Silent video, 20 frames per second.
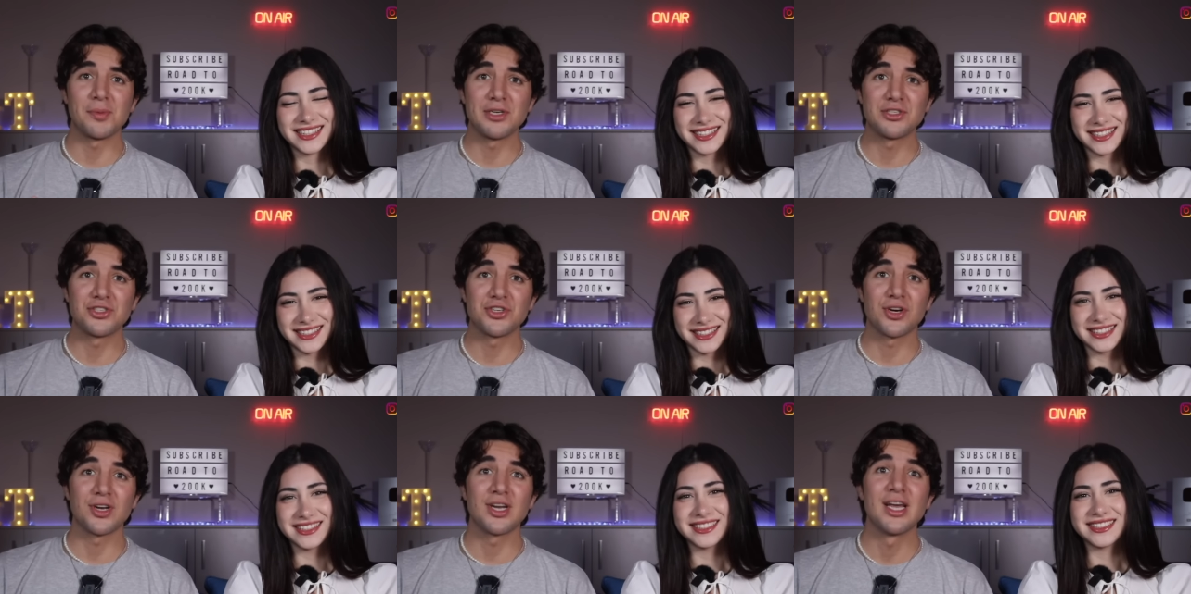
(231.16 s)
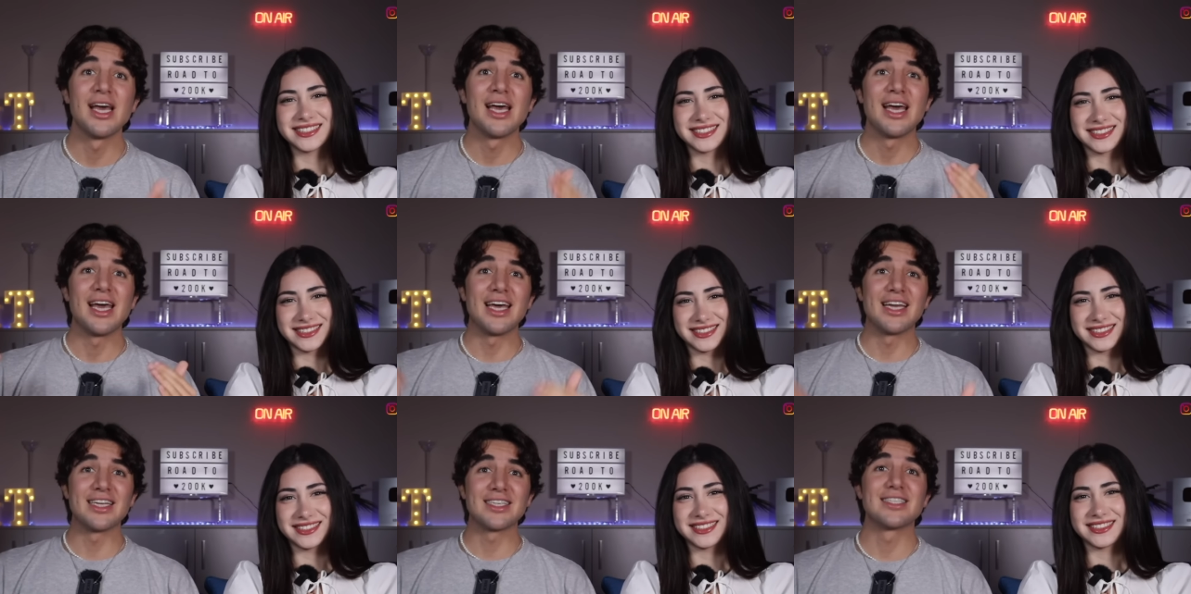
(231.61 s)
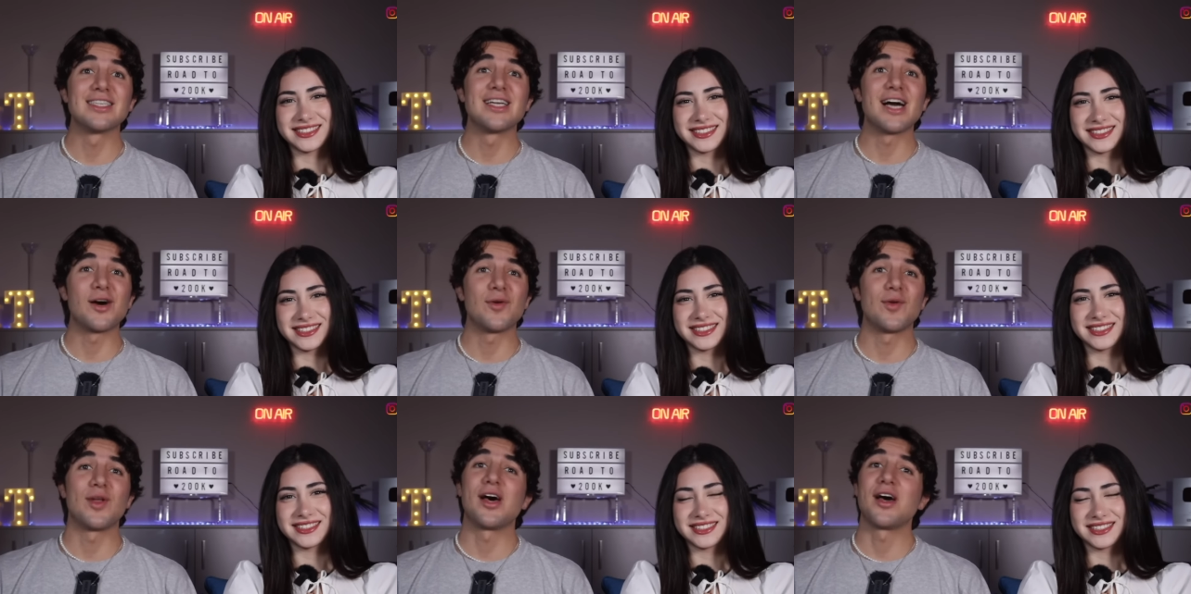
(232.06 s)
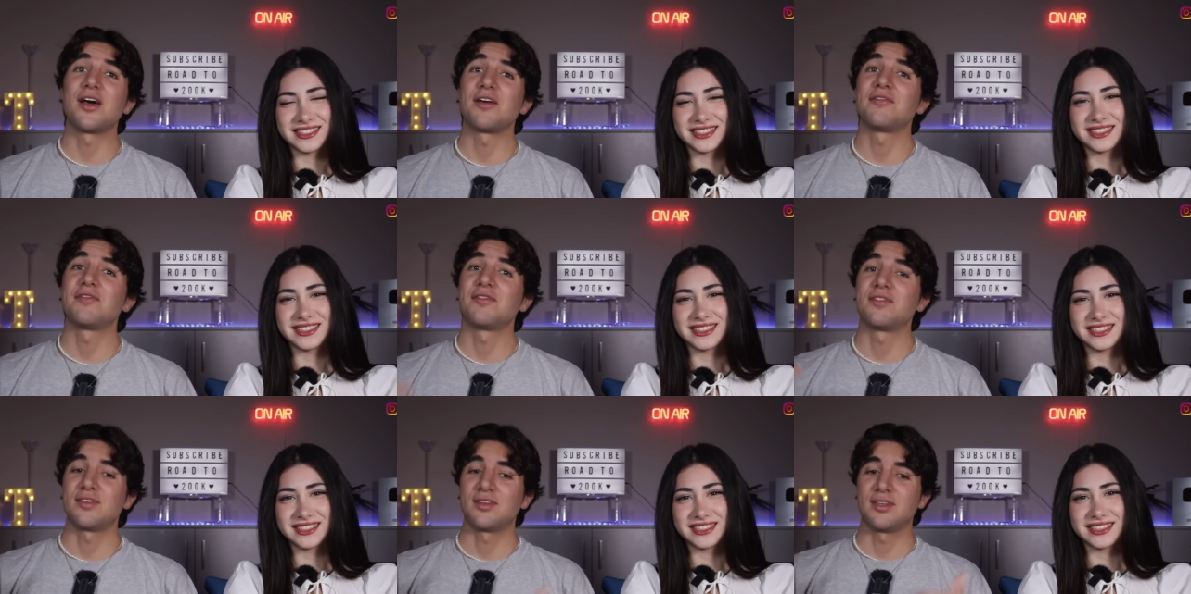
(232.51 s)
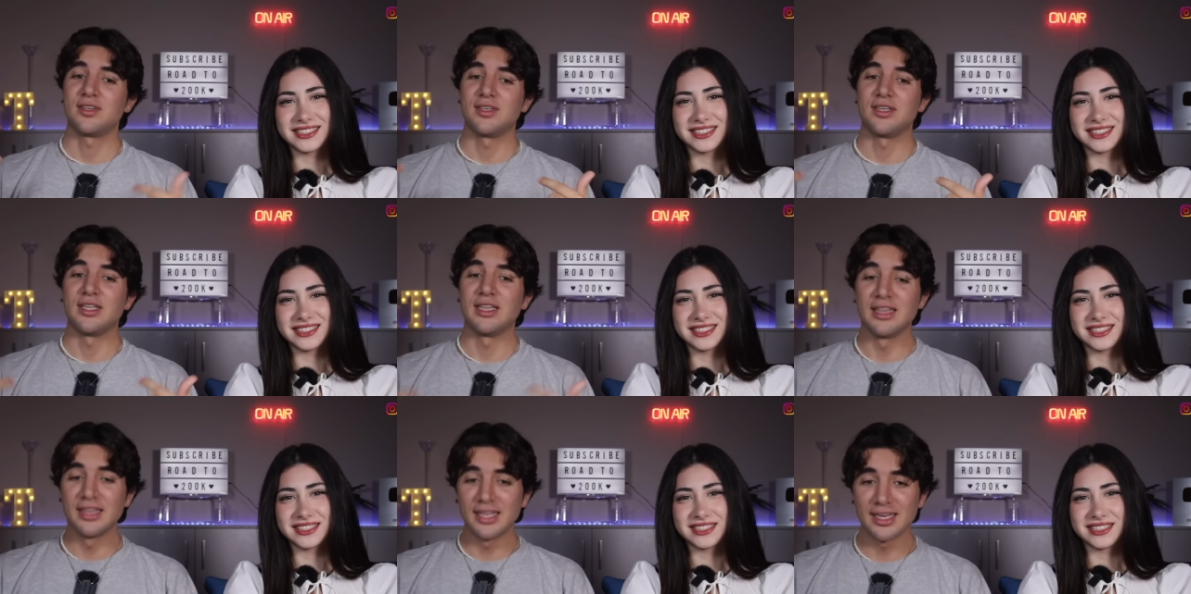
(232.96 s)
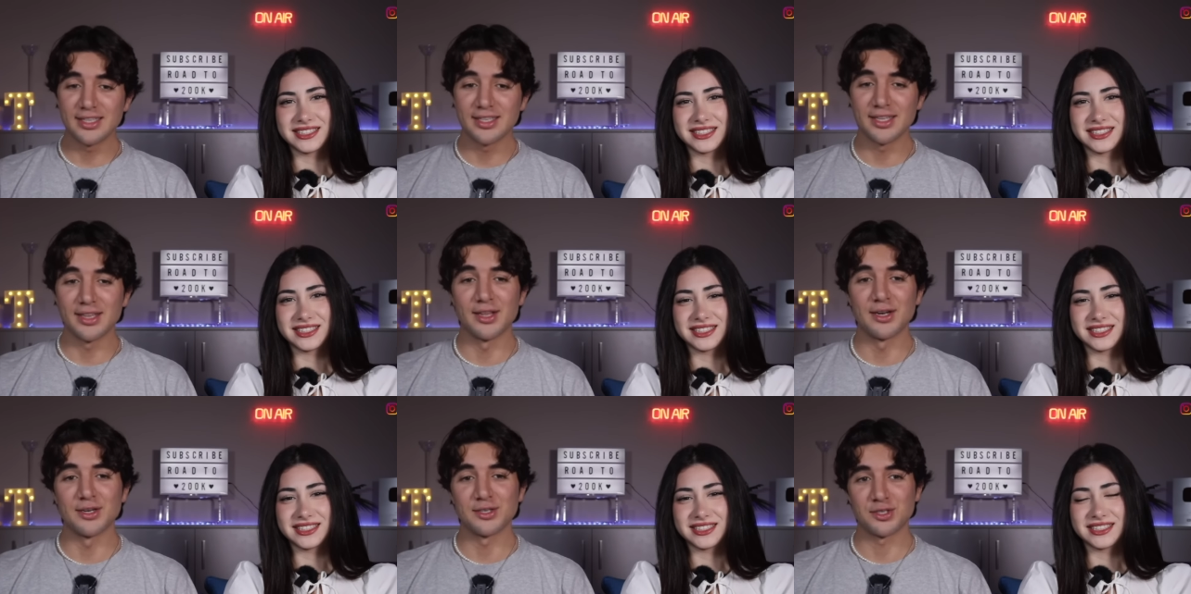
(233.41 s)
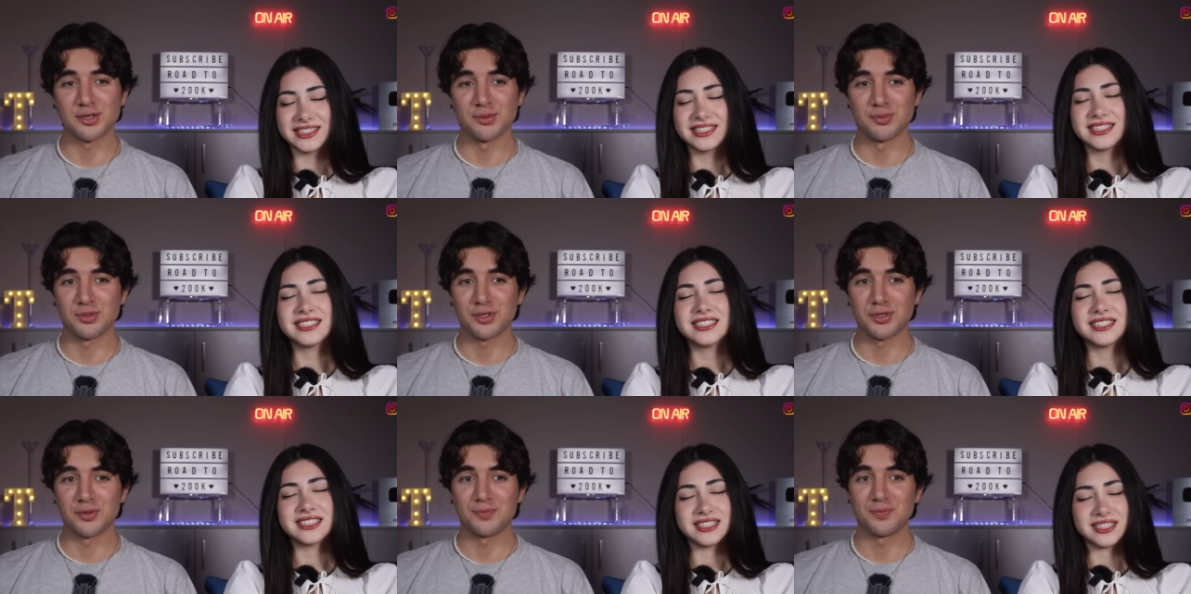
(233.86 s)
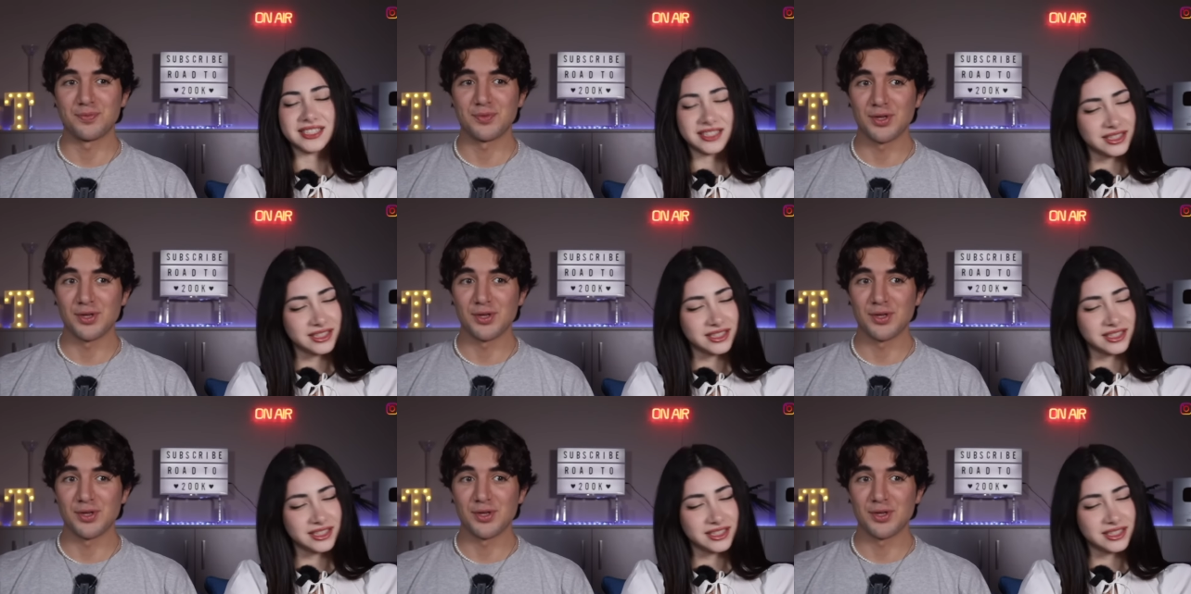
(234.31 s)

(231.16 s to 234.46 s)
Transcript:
Speaker 1: Patreon. It is now live, linked in the description.